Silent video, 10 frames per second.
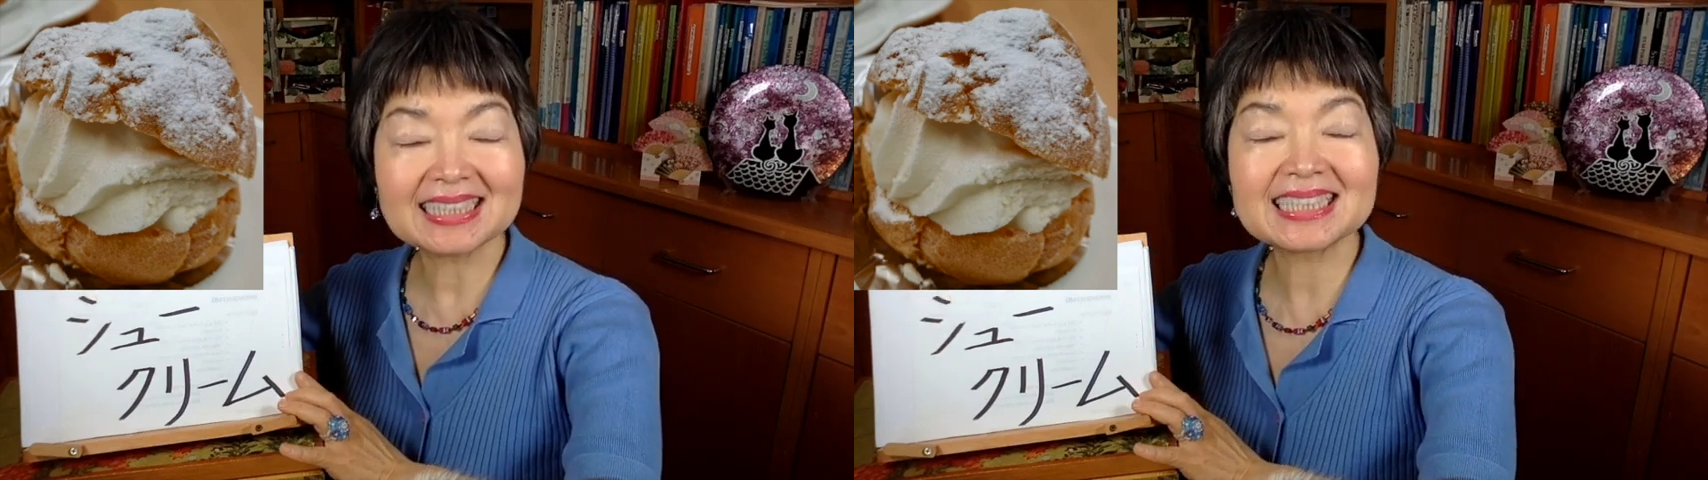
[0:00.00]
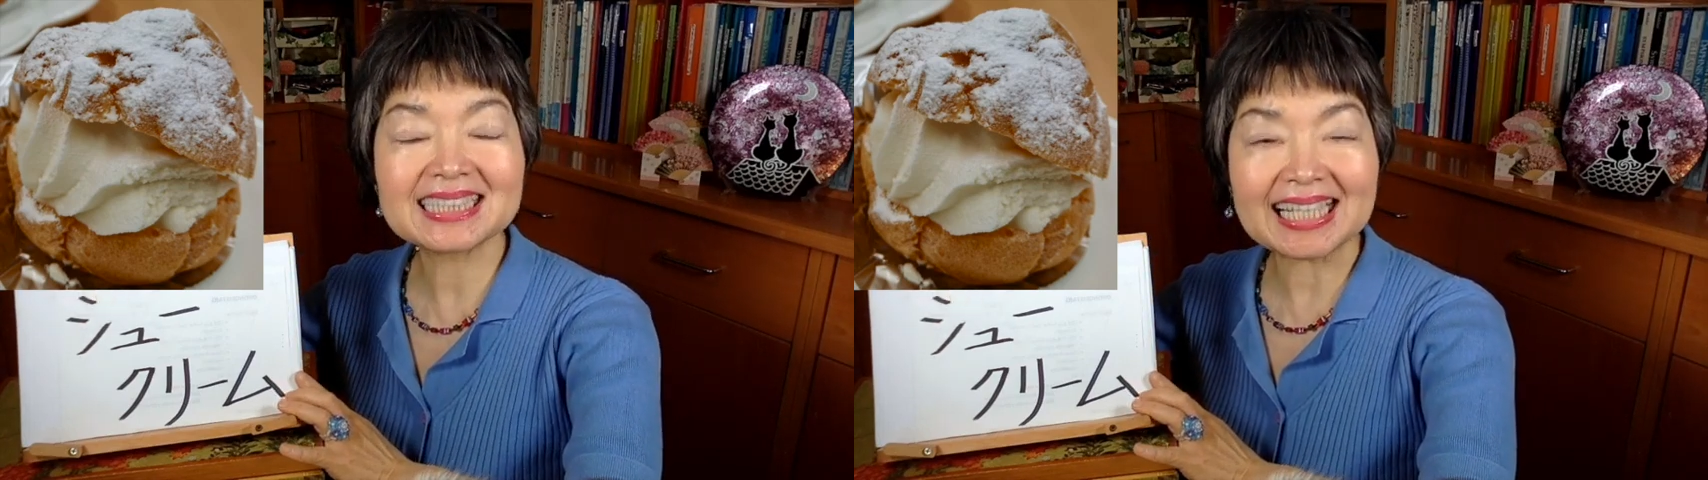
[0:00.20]

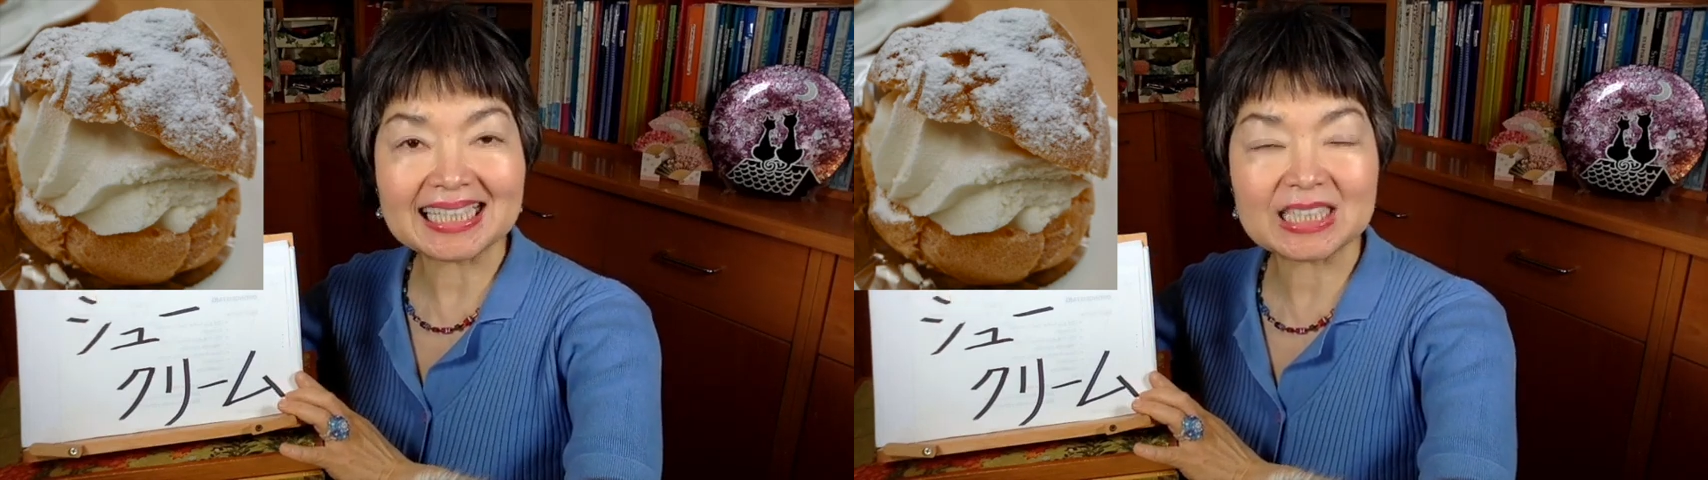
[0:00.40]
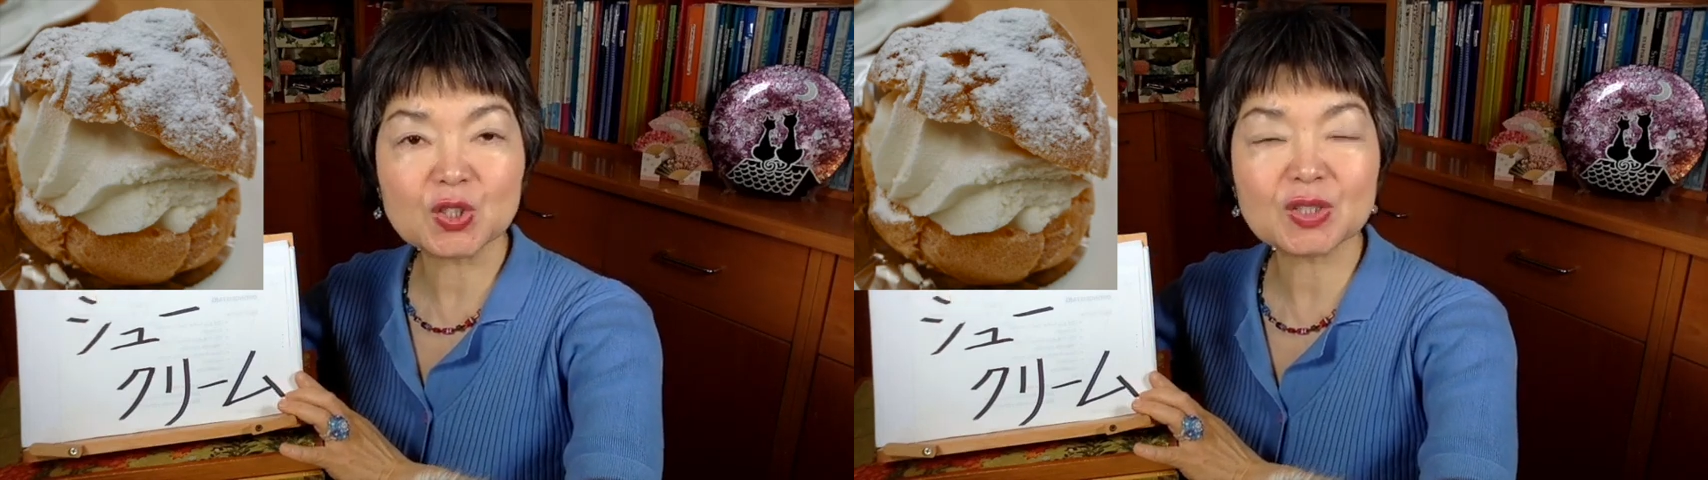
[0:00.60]

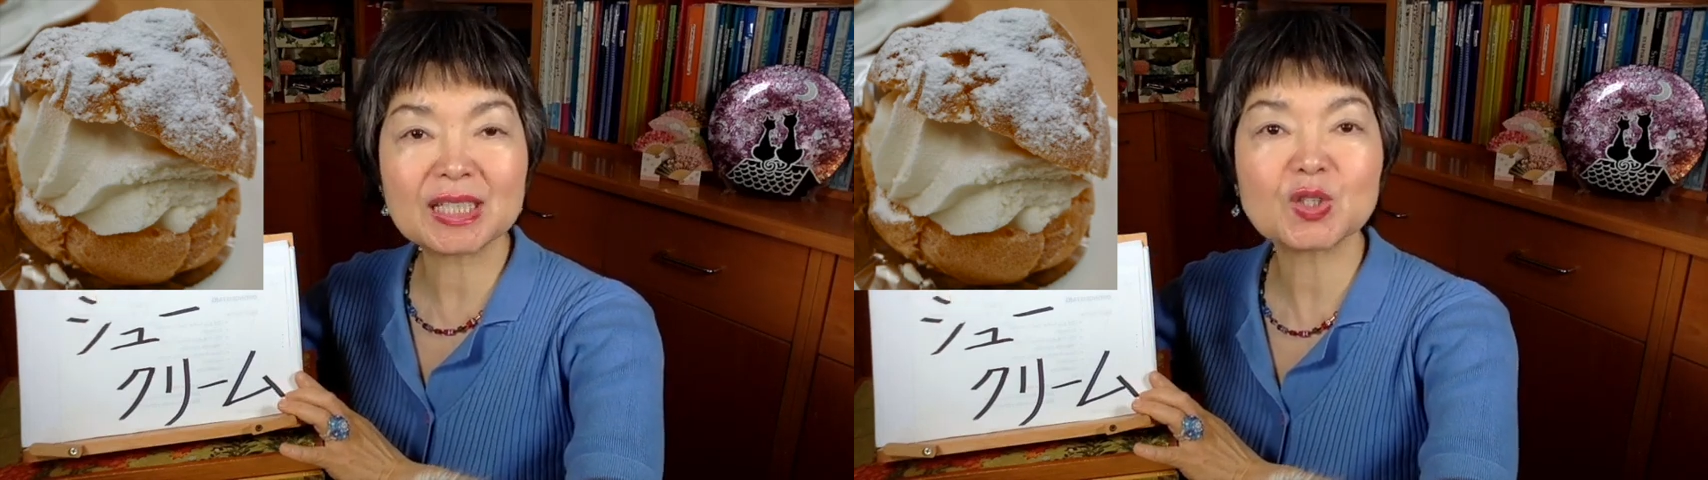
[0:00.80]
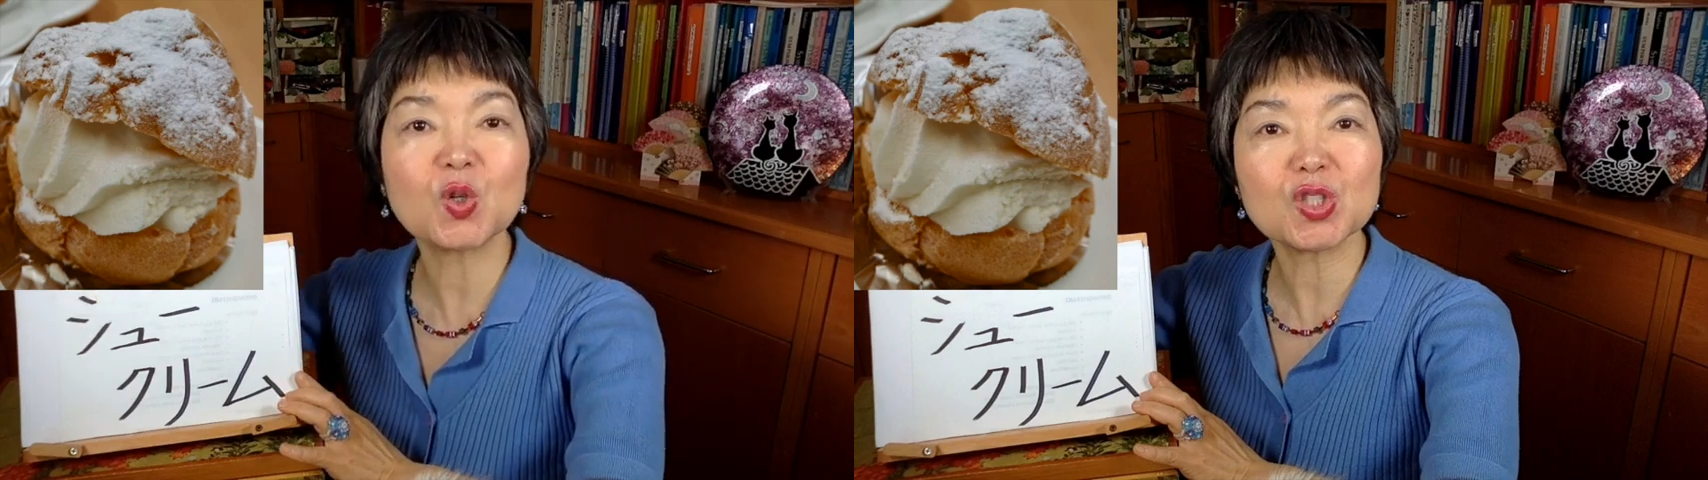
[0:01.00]
sashi suseso,